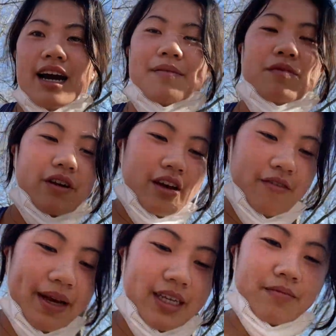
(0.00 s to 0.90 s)
I'm going to go
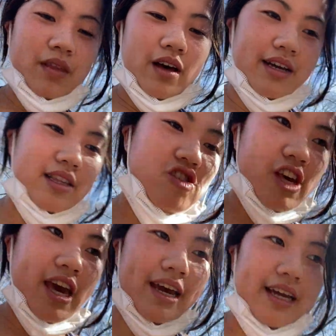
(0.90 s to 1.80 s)
make some lunch
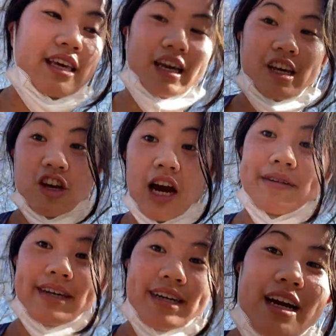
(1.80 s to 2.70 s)
and take a
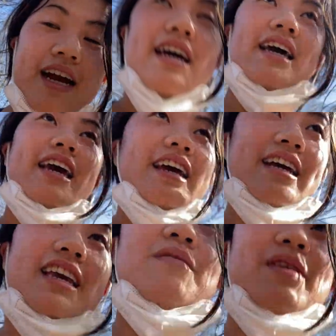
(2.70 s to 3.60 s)
shower
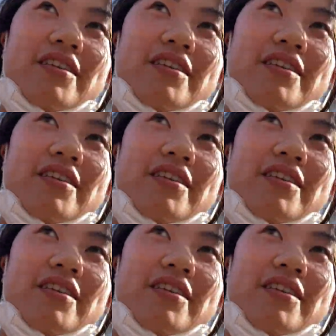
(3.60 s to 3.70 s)
and get ready